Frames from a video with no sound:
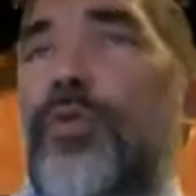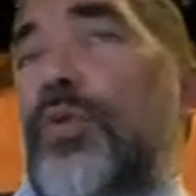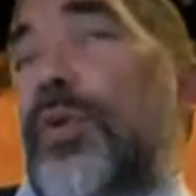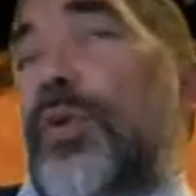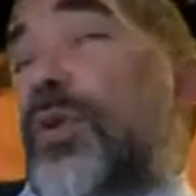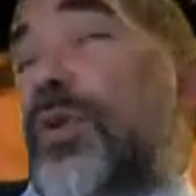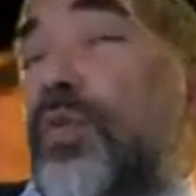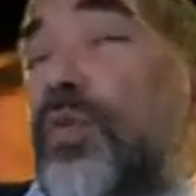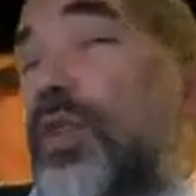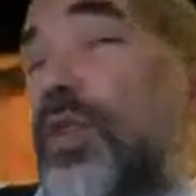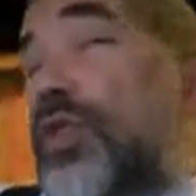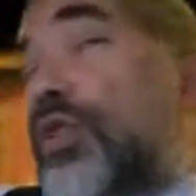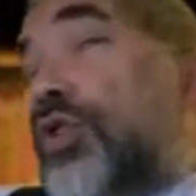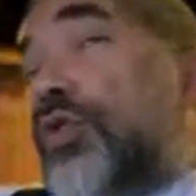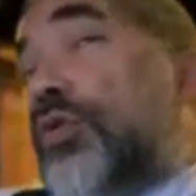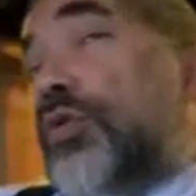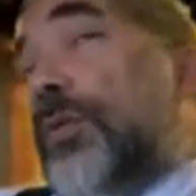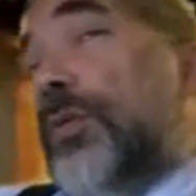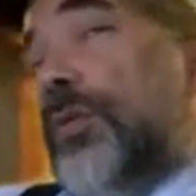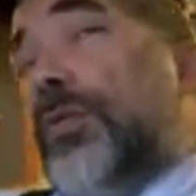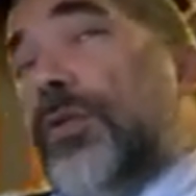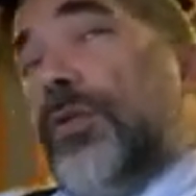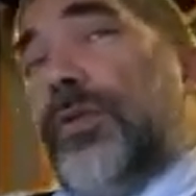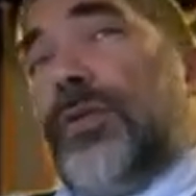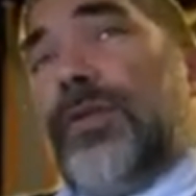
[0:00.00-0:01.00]
between which two
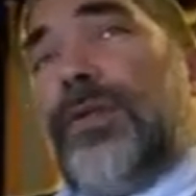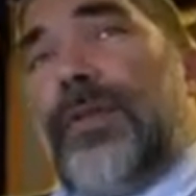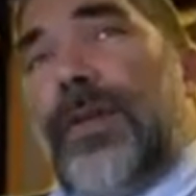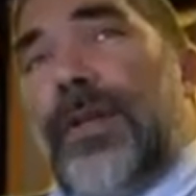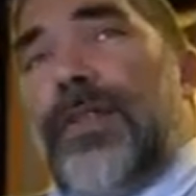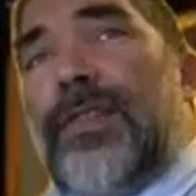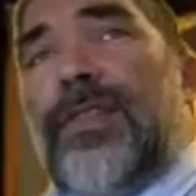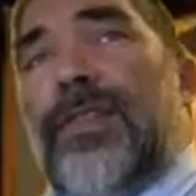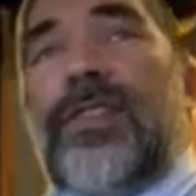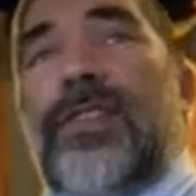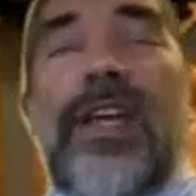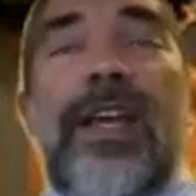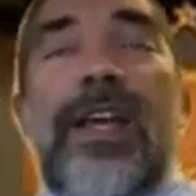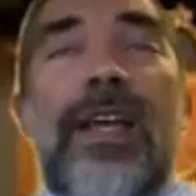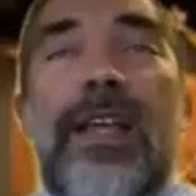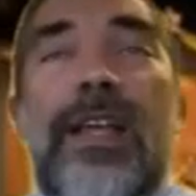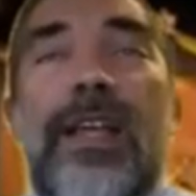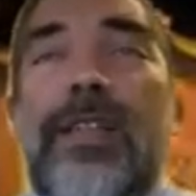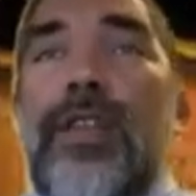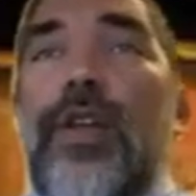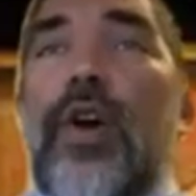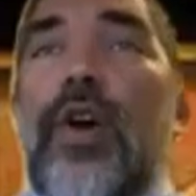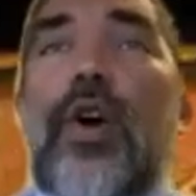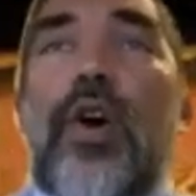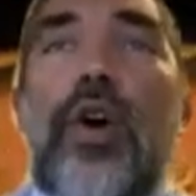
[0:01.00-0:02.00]
important events?
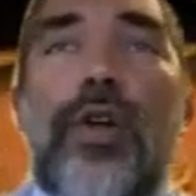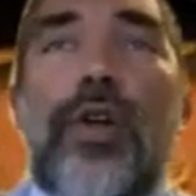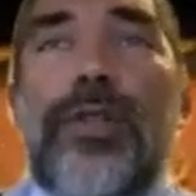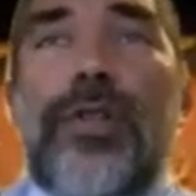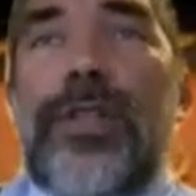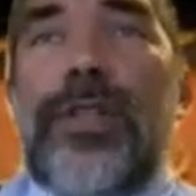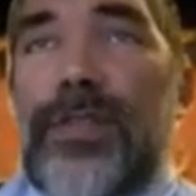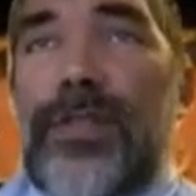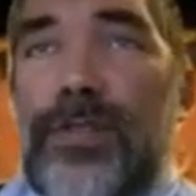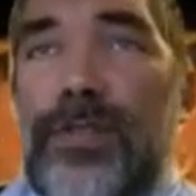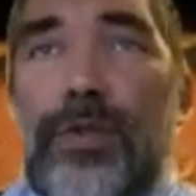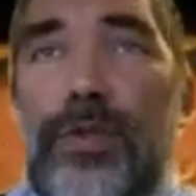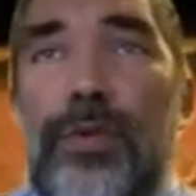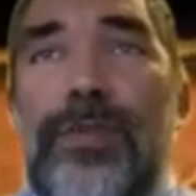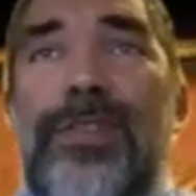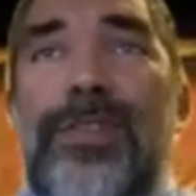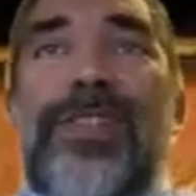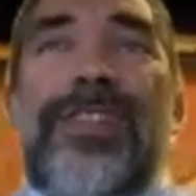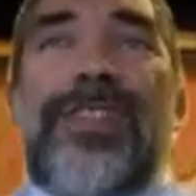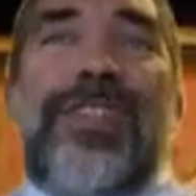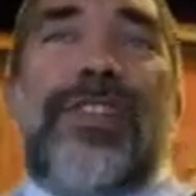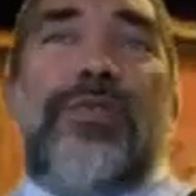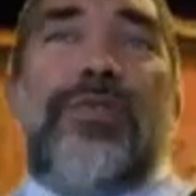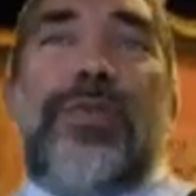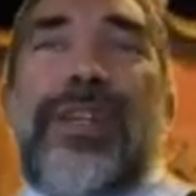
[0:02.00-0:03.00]
The audience. Who's
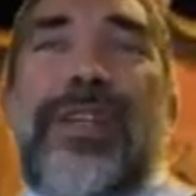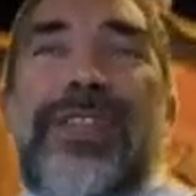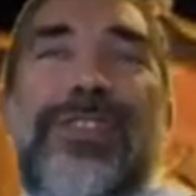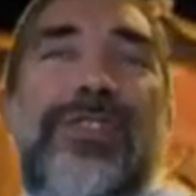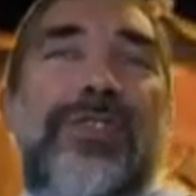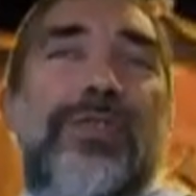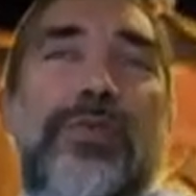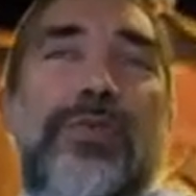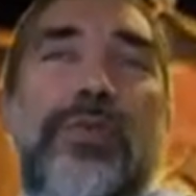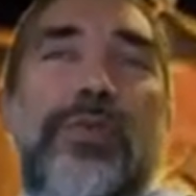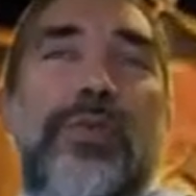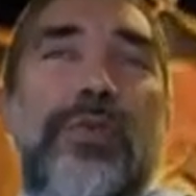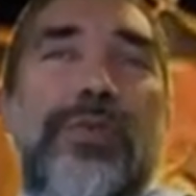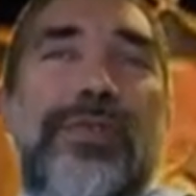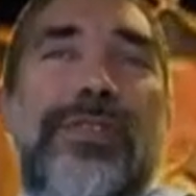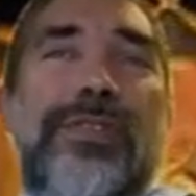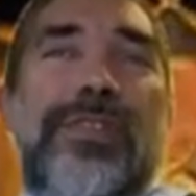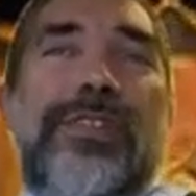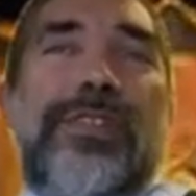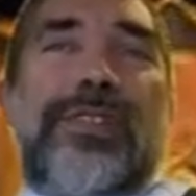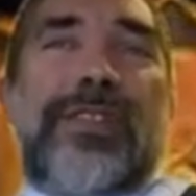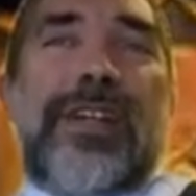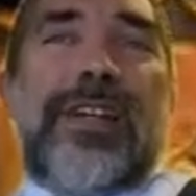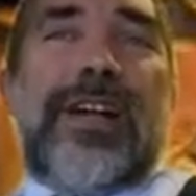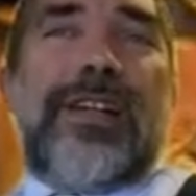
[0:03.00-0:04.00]
this addressed to? Who's
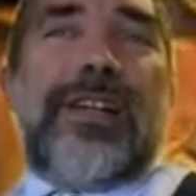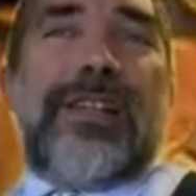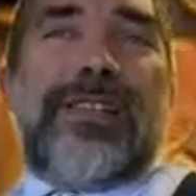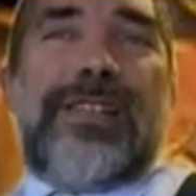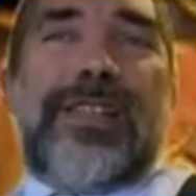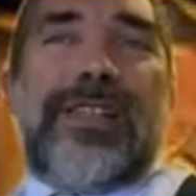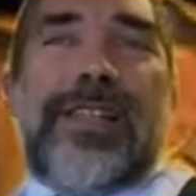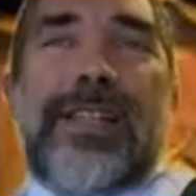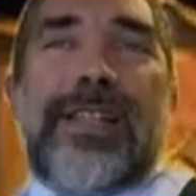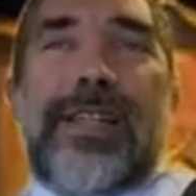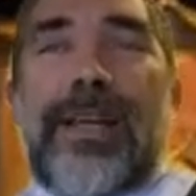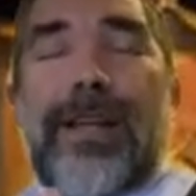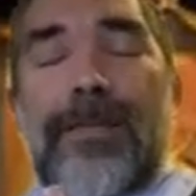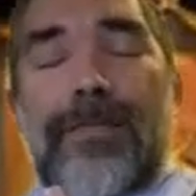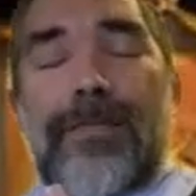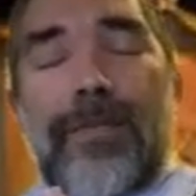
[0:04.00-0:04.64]
this targeting?